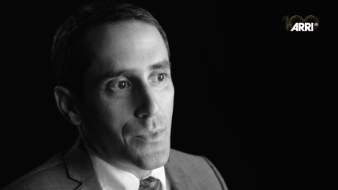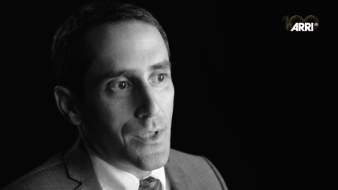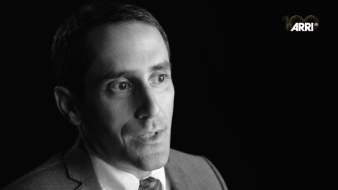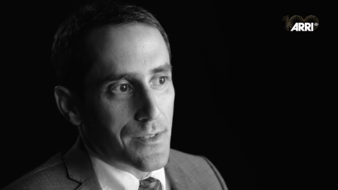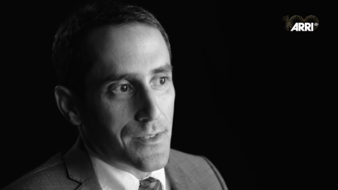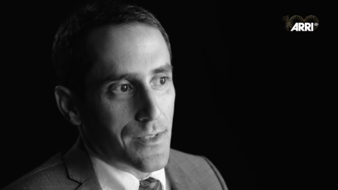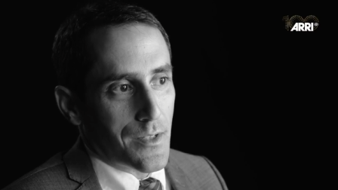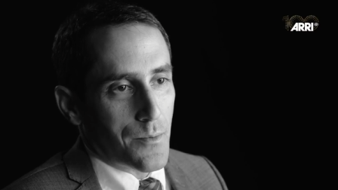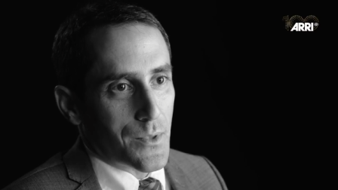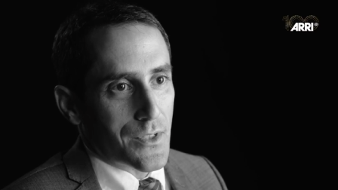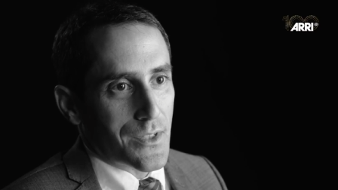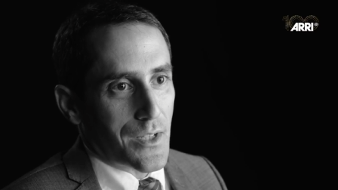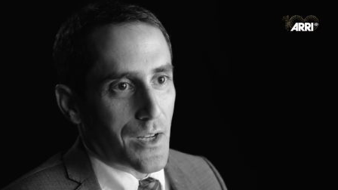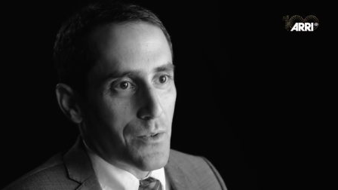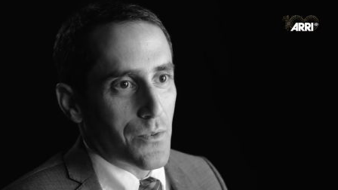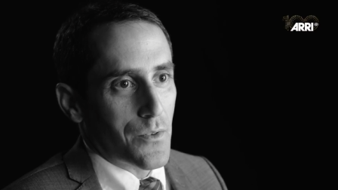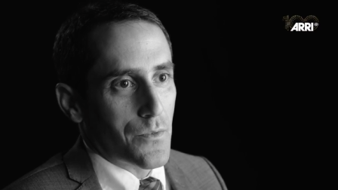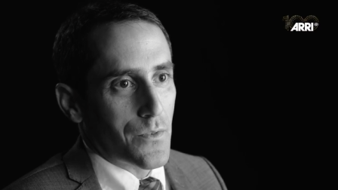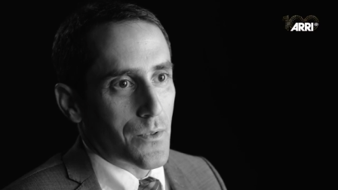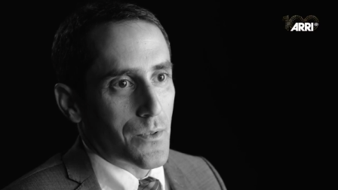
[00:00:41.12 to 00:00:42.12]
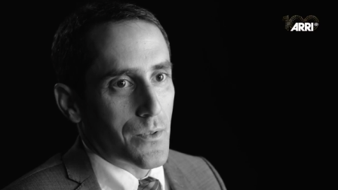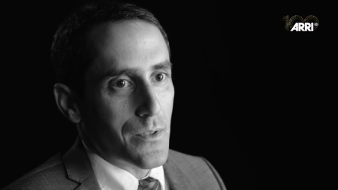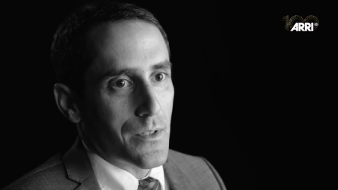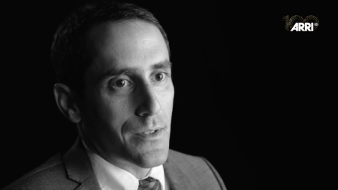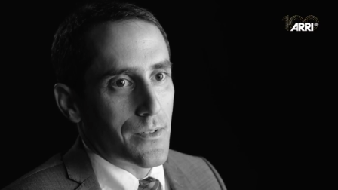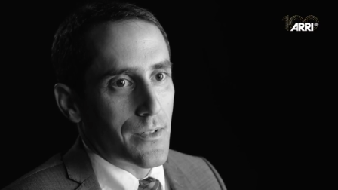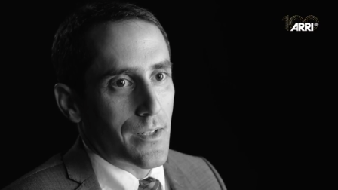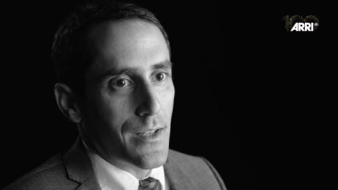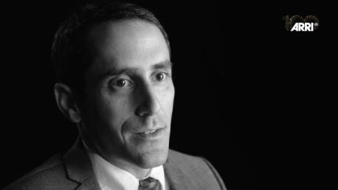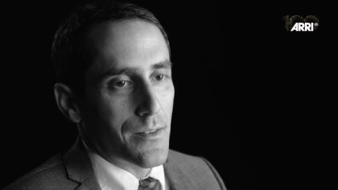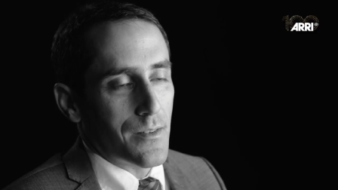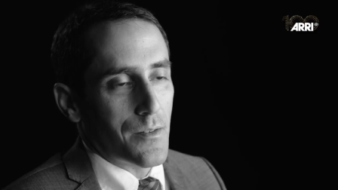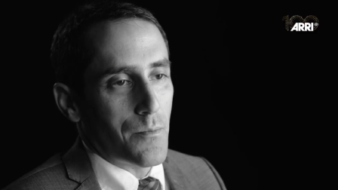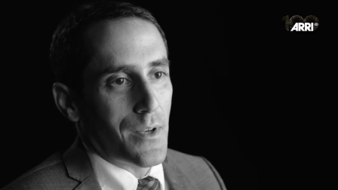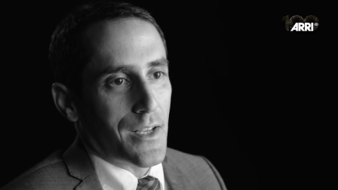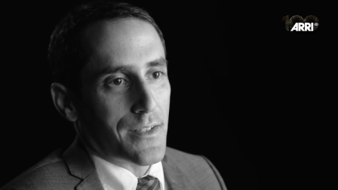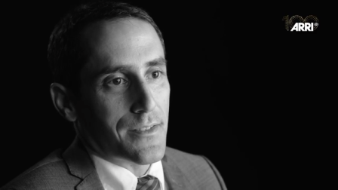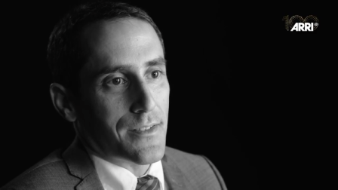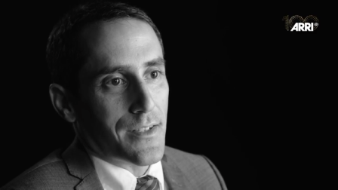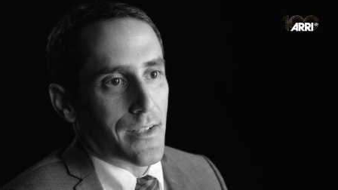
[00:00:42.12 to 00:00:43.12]
be a cinematographer, and
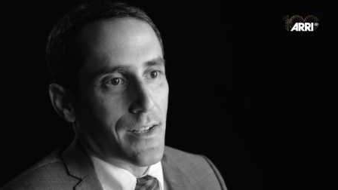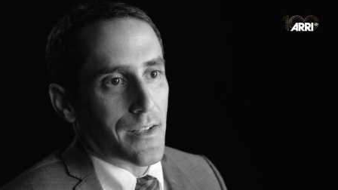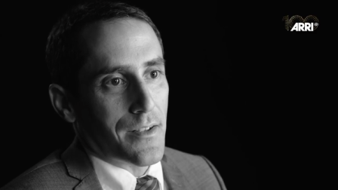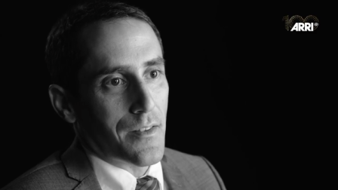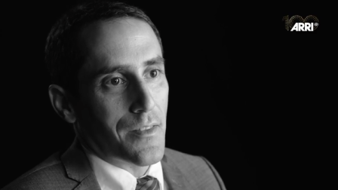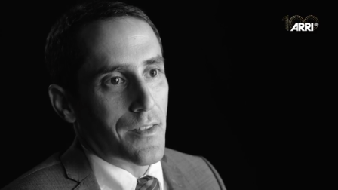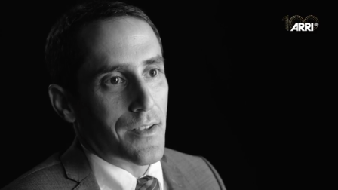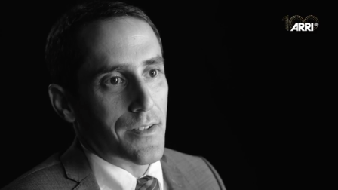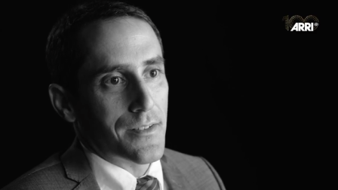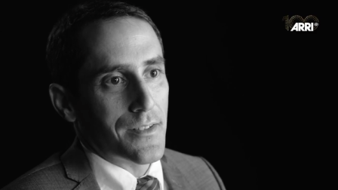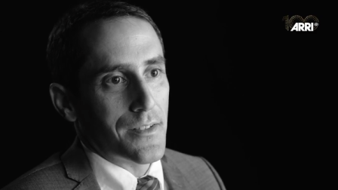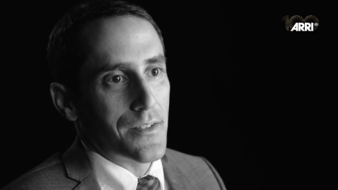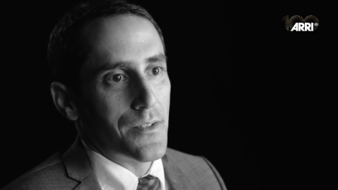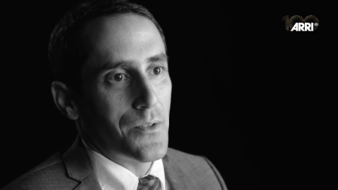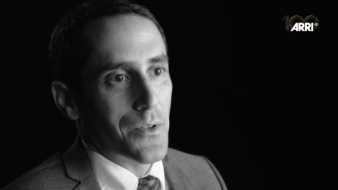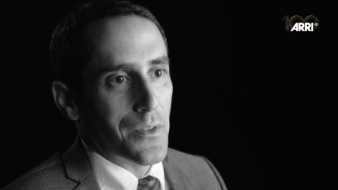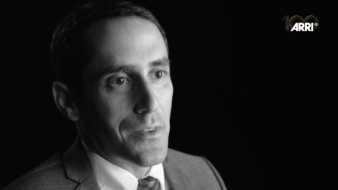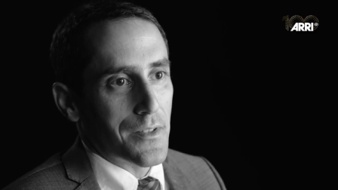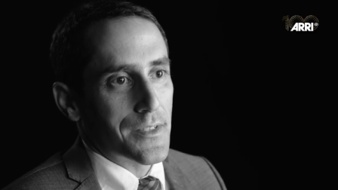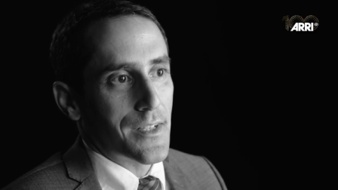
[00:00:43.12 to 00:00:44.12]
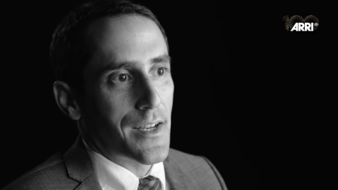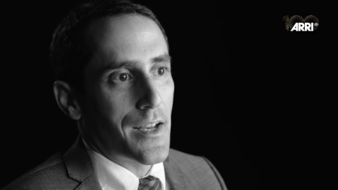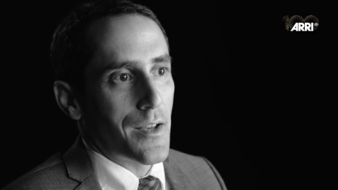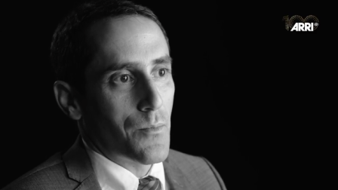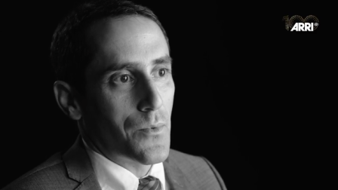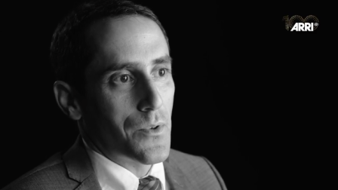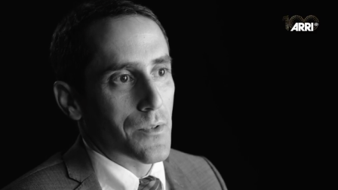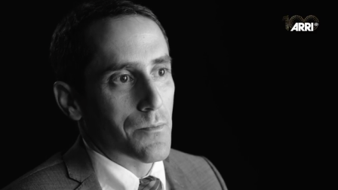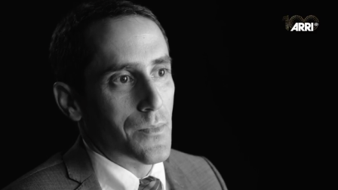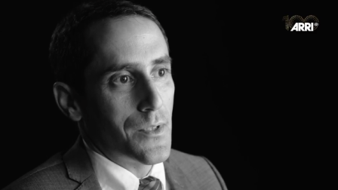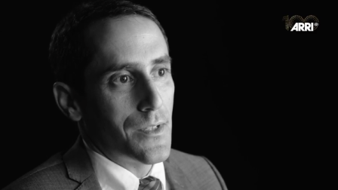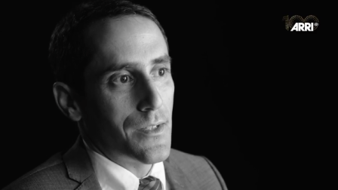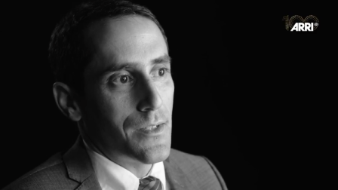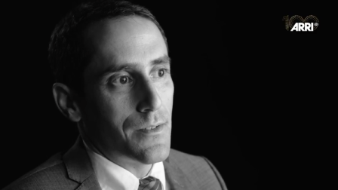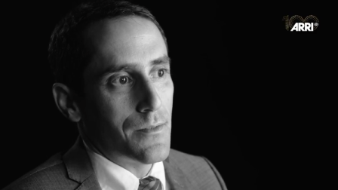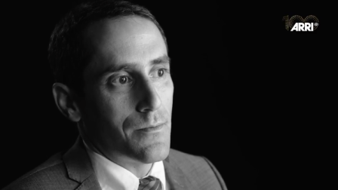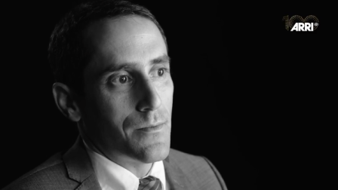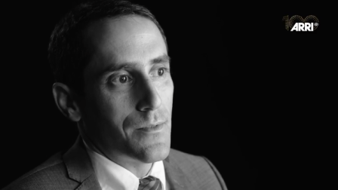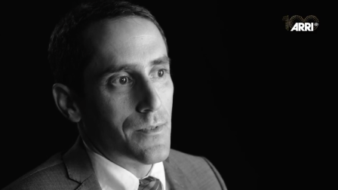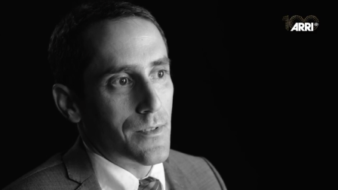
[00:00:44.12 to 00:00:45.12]
the best thing I could think to do at the time would
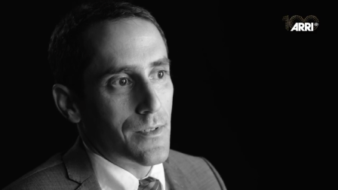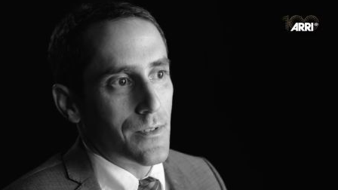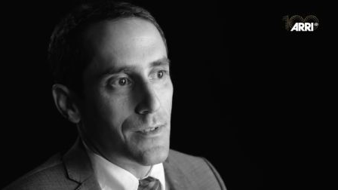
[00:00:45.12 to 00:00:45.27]
be,